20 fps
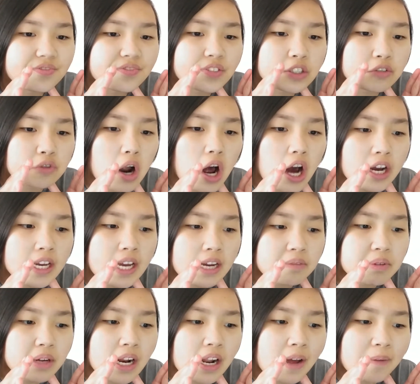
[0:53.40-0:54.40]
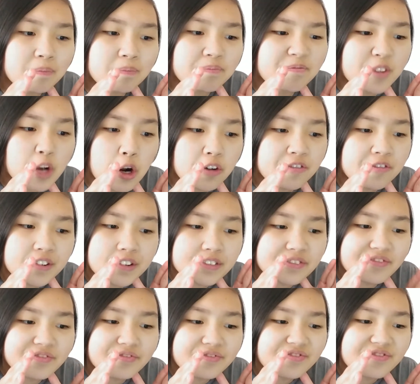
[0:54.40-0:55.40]
rock, I'm gonna have to go for
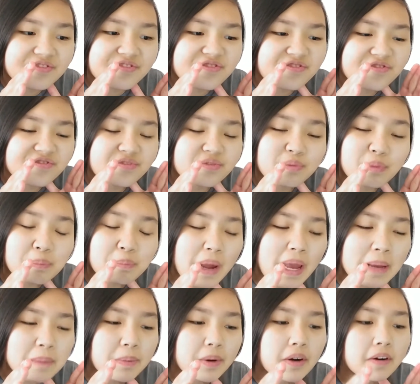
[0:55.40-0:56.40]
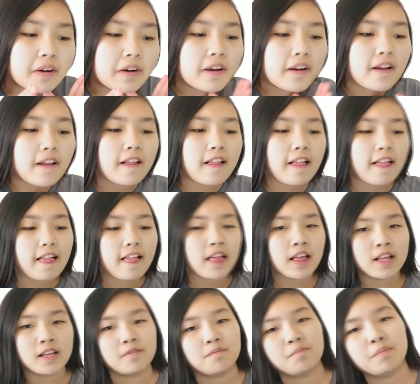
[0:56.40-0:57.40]
paper.
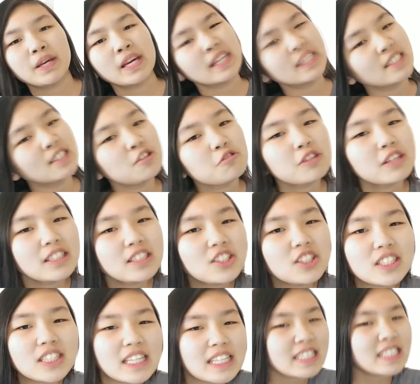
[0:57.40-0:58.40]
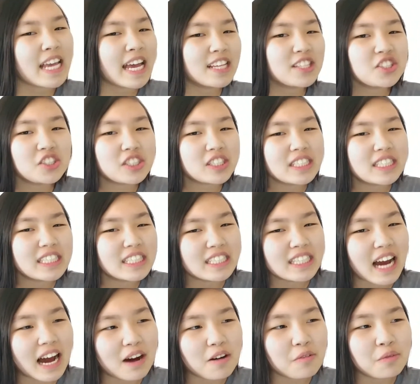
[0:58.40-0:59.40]
Because you can just intentionally
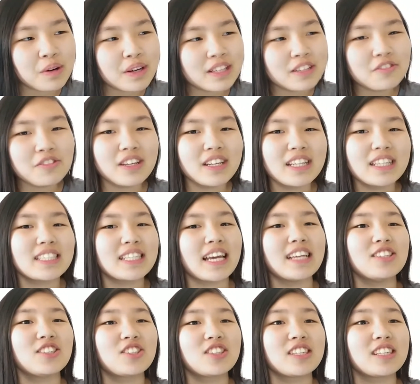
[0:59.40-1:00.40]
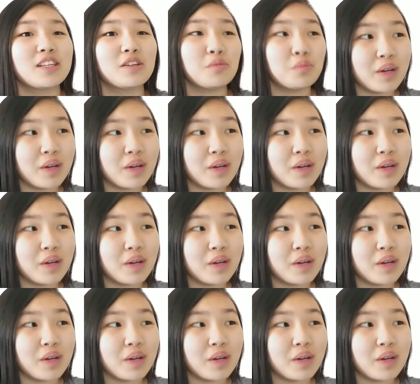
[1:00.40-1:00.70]
not win, you can intentionally